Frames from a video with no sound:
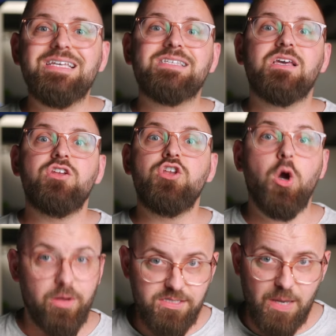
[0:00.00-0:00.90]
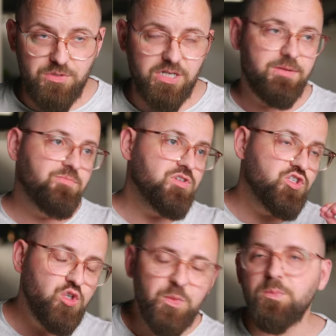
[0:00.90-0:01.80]
is no exception.
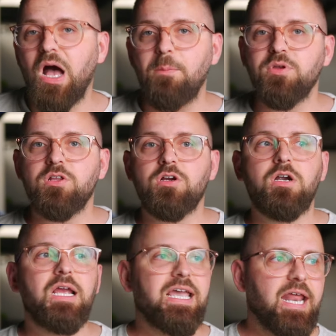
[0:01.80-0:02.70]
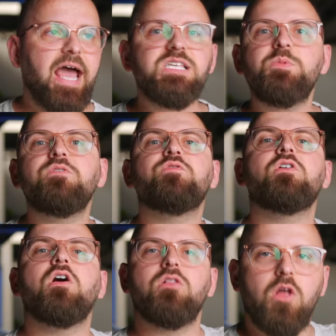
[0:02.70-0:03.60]
Super popular, it has been for
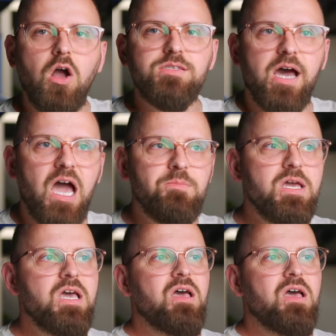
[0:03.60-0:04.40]
a long time,